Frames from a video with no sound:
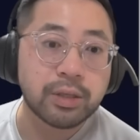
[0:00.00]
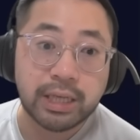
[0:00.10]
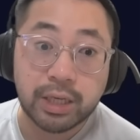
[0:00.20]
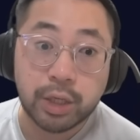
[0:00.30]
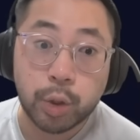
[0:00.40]

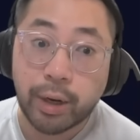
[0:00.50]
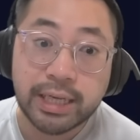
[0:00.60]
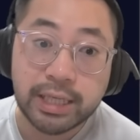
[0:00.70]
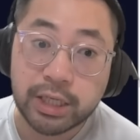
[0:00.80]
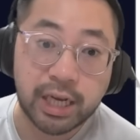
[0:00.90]
so that's a
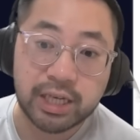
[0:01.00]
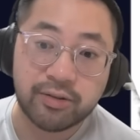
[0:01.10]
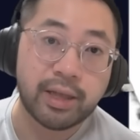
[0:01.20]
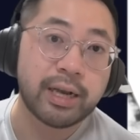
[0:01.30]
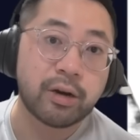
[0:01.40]
crazy change
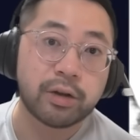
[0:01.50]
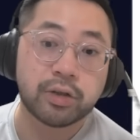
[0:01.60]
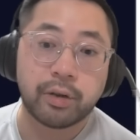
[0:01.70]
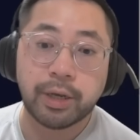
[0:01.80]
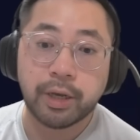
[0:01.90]
for Lionheart
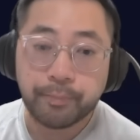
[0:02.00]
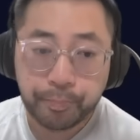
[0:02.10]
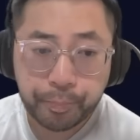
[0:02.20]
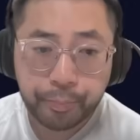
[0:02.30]
Cermia.